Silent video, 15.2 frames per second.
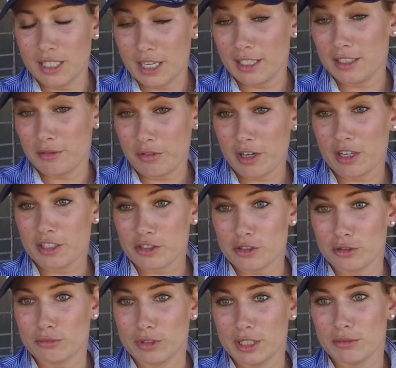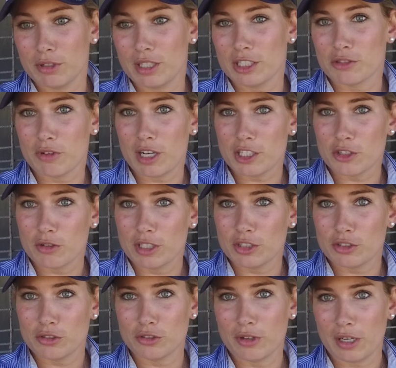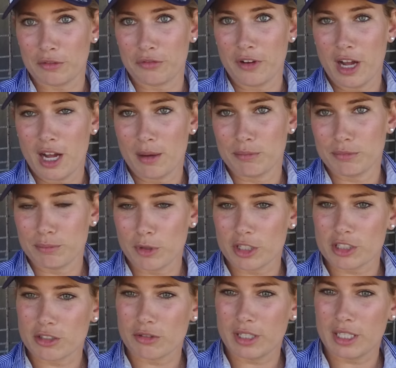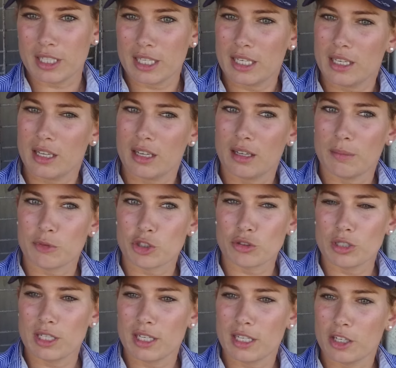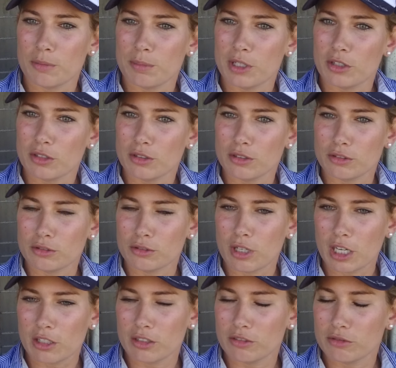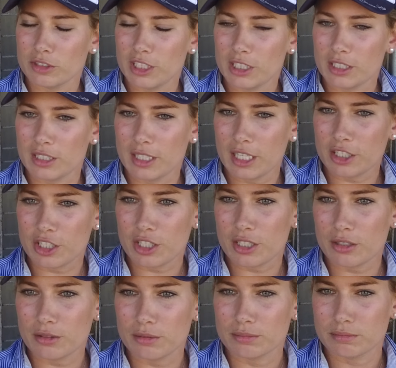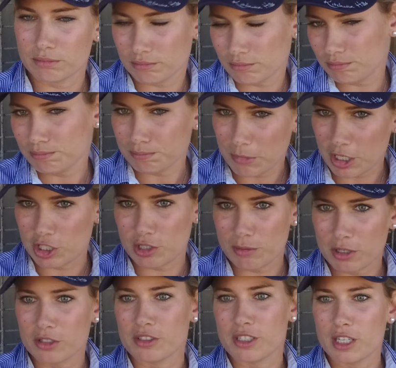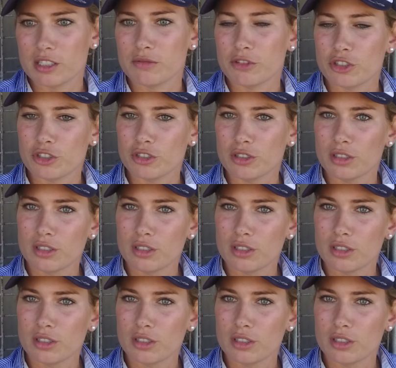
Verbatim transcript: Yeah, De Vera sold really well as well. He's going to Great Farm, Moss Creek, and uh, I'm sure he'll end up being a cracking yearling next year too magic man sales for sure.